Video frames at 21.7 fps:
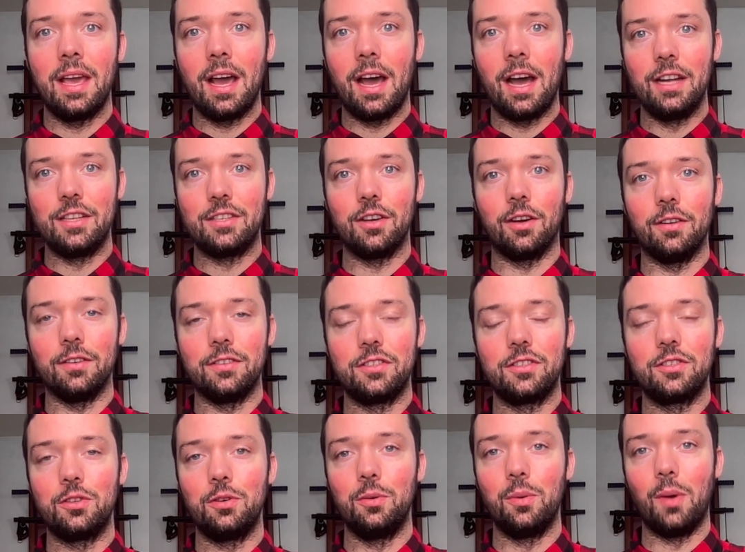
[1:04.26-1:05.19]
adults
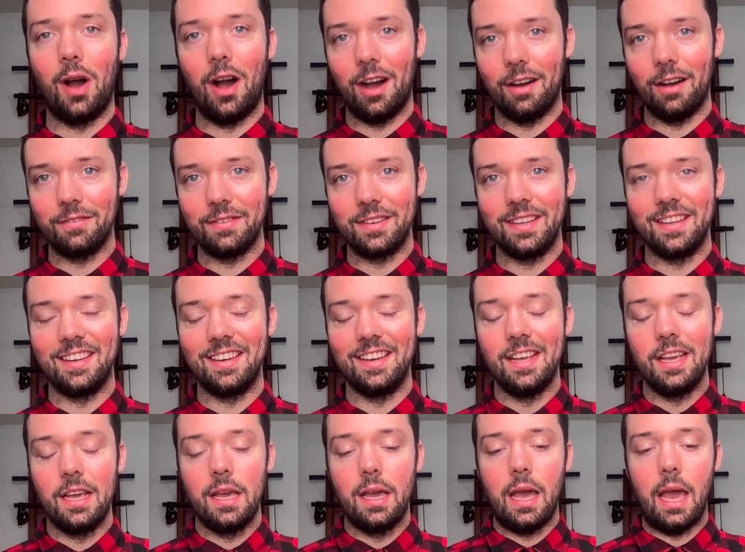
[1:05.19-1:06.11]
too often,
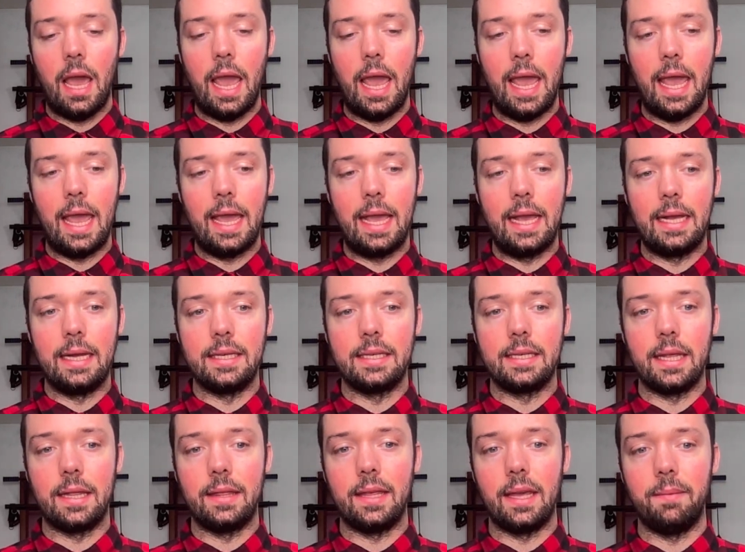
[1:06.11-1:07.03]
and
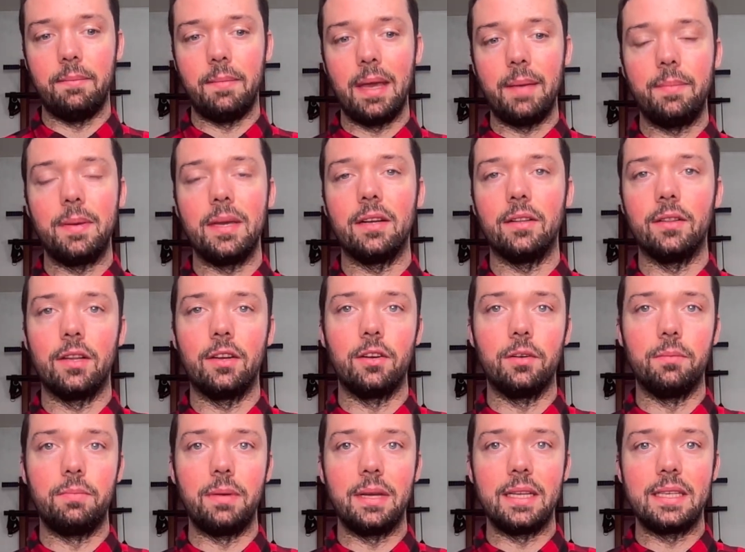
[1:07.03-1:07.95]
they may be a little
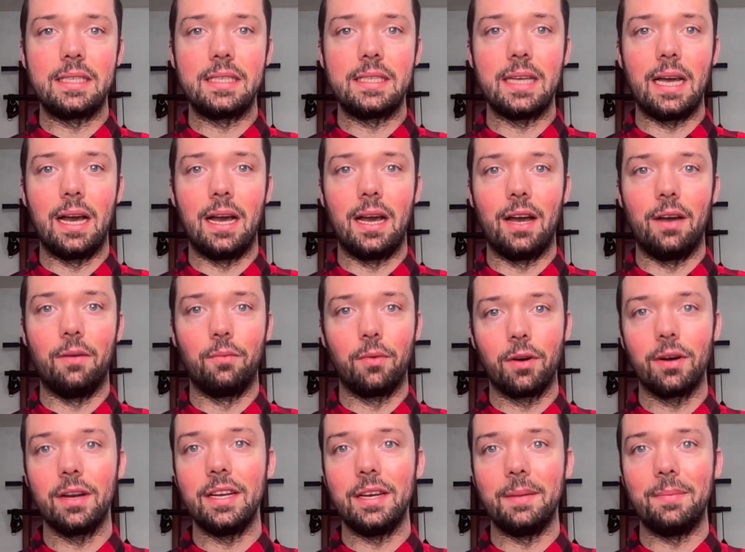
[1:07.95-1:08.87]
bit
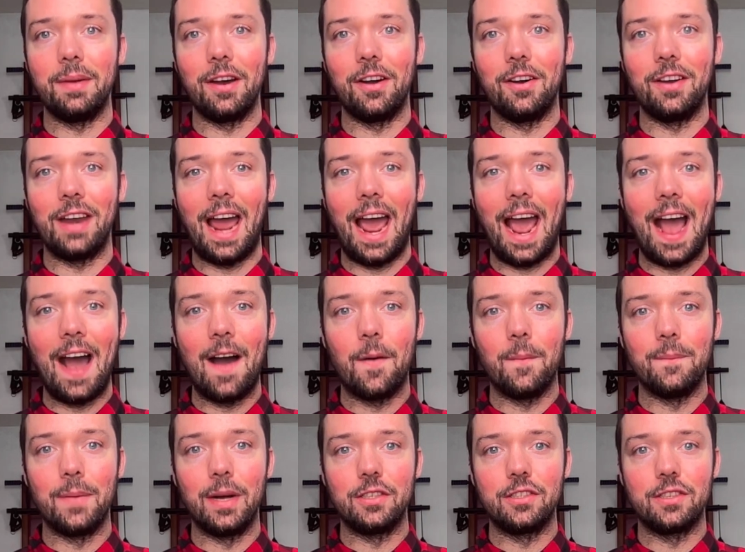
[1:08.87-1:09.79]
worried about how
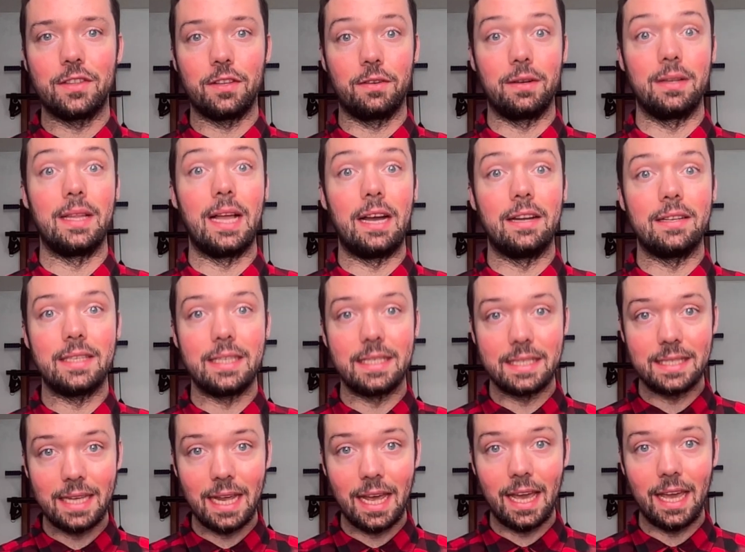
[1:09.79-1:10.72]
much they're allowed to
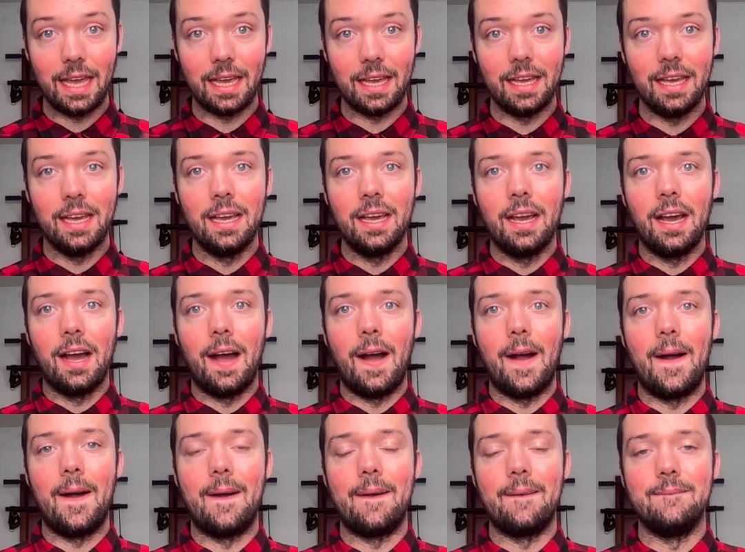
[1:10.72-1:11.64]
say.
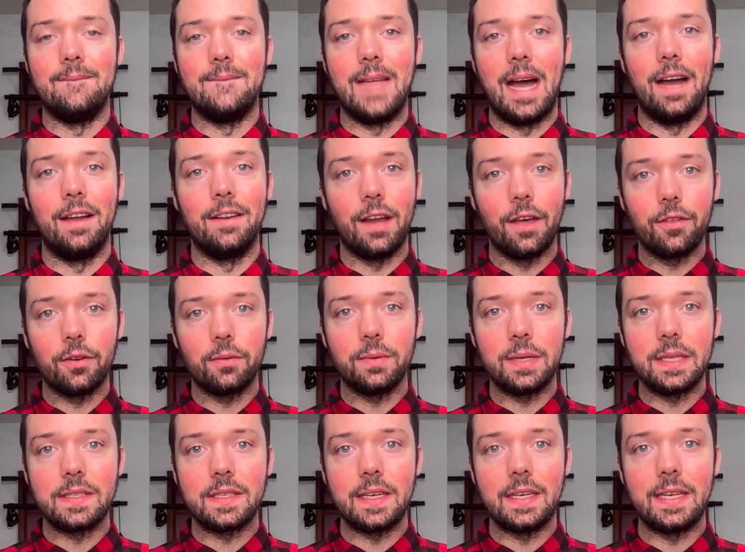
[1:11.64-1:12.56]
Another
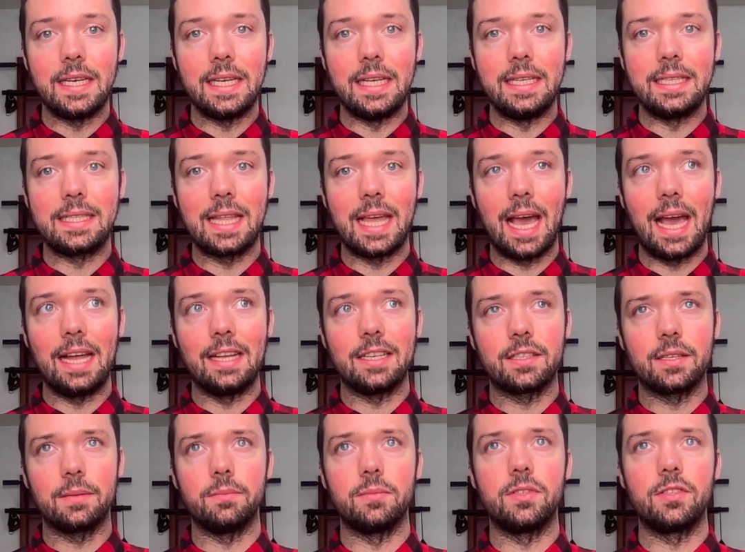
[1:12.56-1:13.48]
reason is that
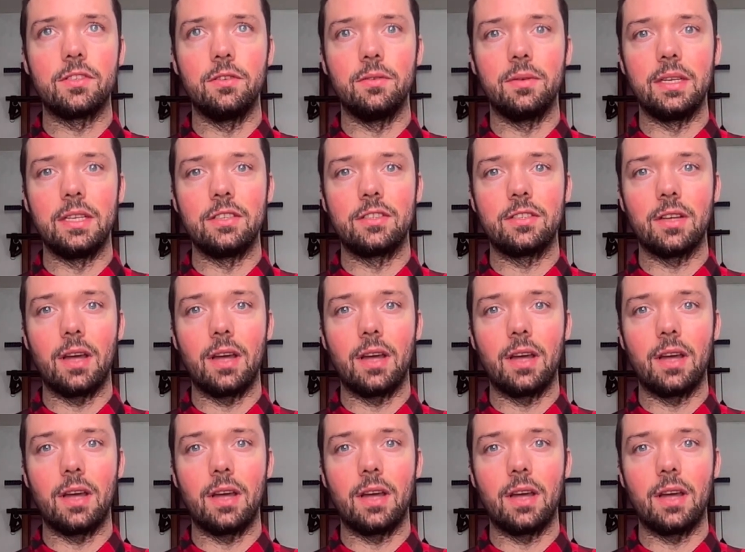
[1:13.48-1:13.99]
some students